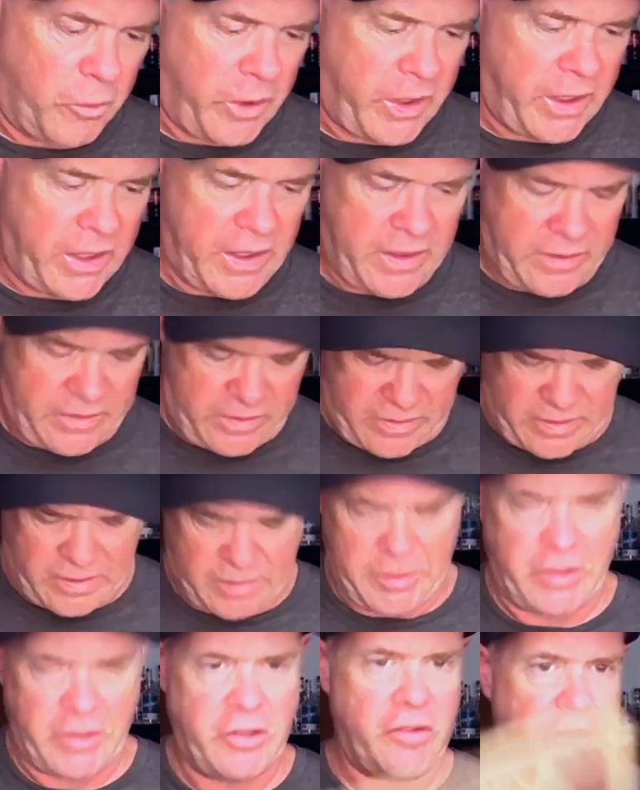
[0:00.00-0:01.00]
Wind. I
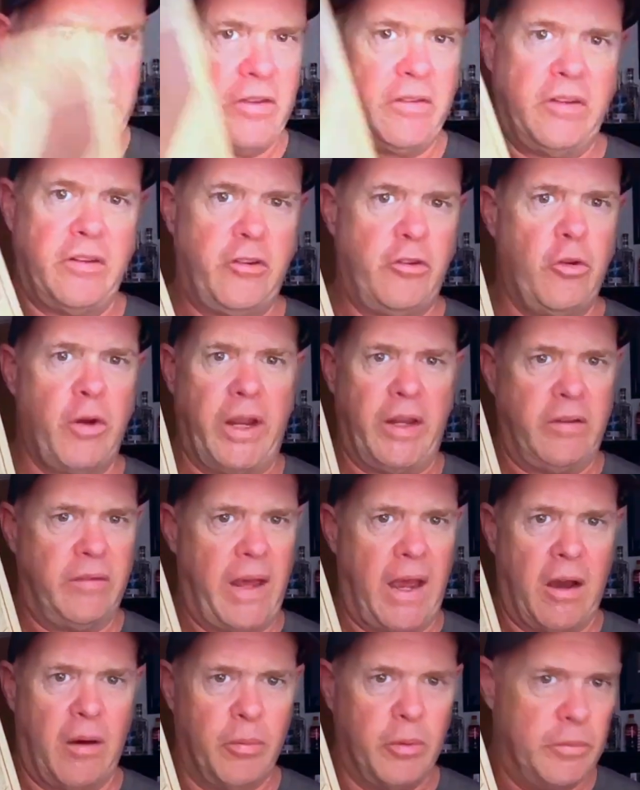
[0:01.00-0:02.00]
mean, just great
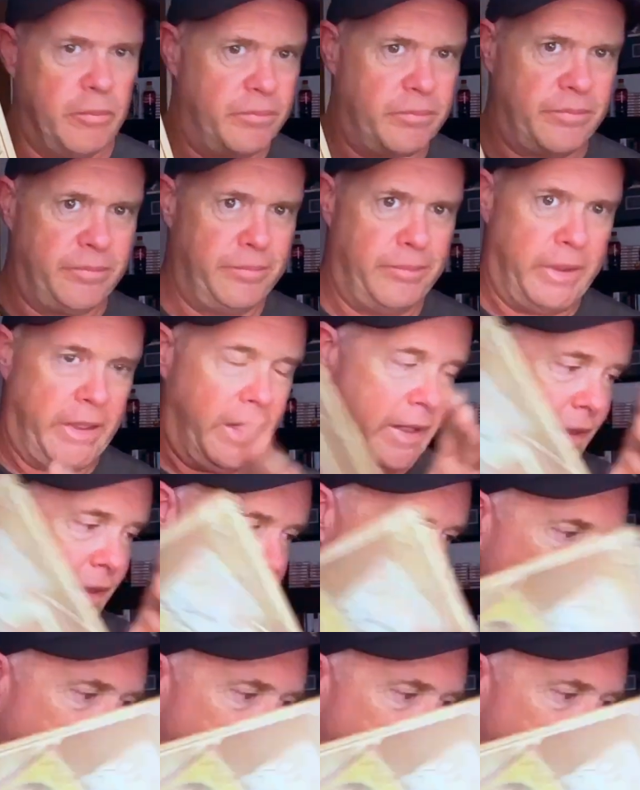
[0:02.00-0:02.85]
album, beginning to